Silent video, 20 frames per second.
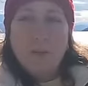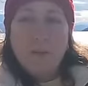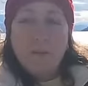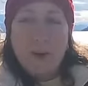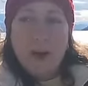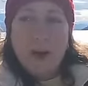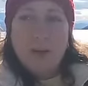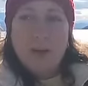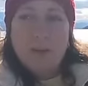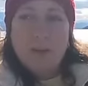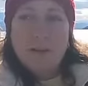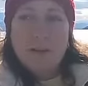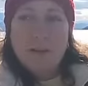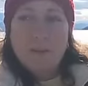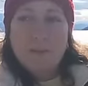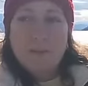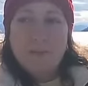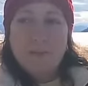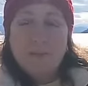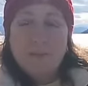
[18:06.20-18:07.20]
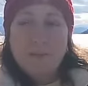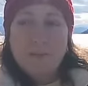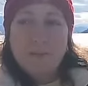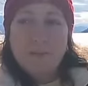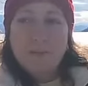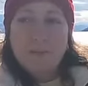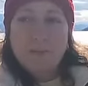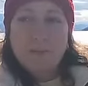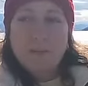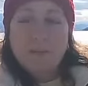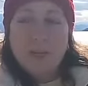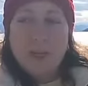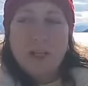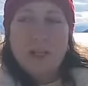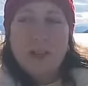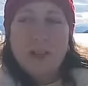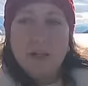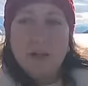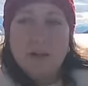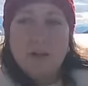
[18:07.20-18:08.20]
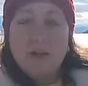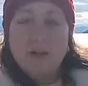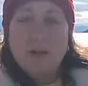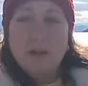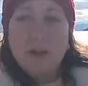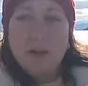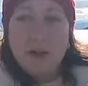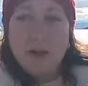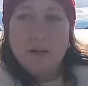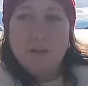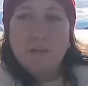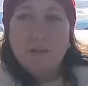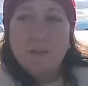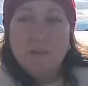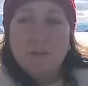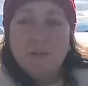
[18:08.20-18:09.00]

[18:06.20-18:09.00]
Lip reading: But at the end of the day,